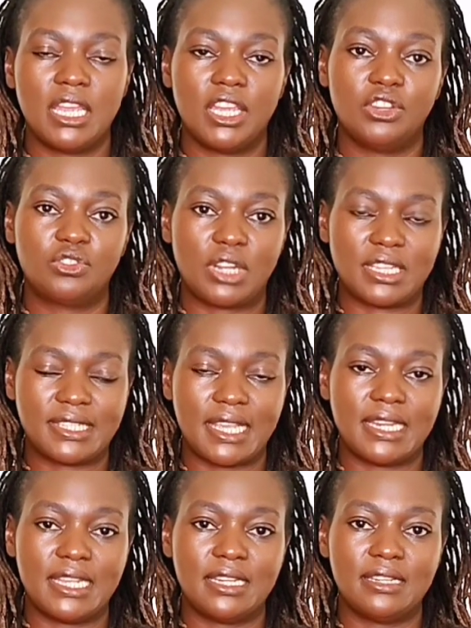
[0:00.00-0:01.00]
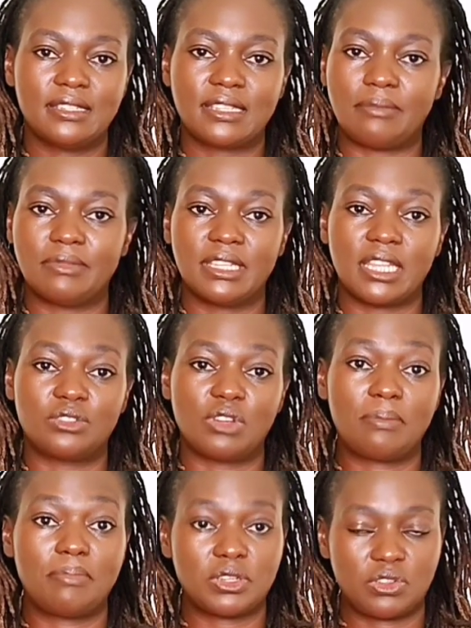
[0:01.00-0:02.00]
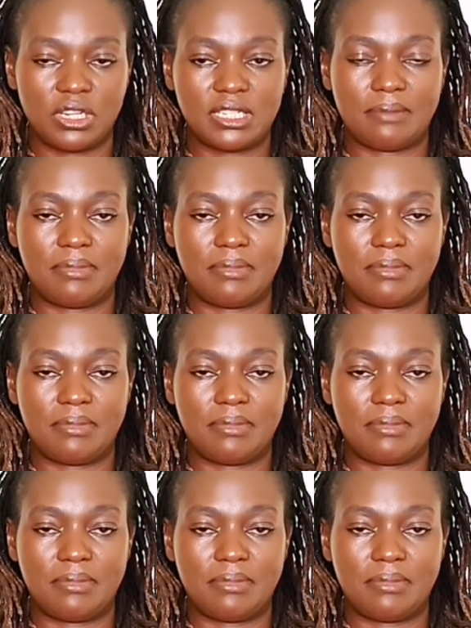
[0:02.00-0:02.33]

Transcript: interested in, something that you are passionate